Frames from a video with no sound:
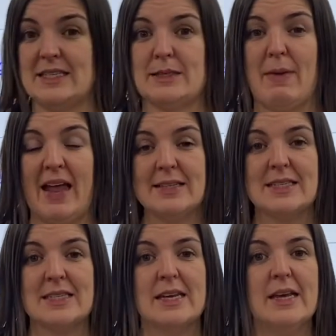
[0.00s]

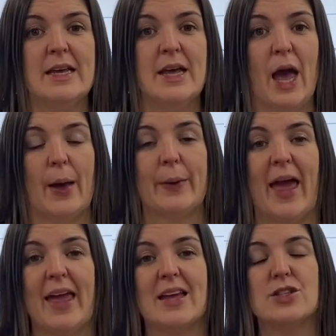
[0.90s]
meant,
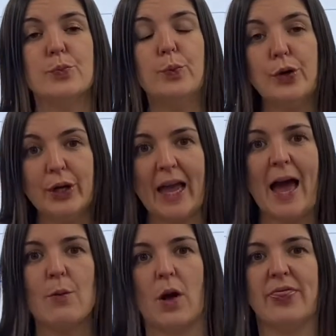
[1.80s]
okay, to work
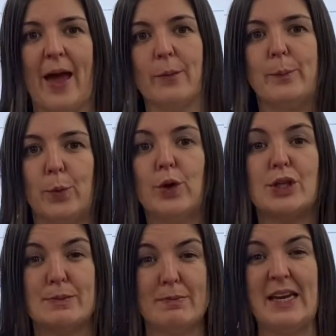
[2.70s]
out what that
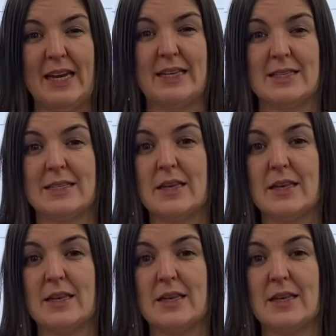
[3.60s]
word means.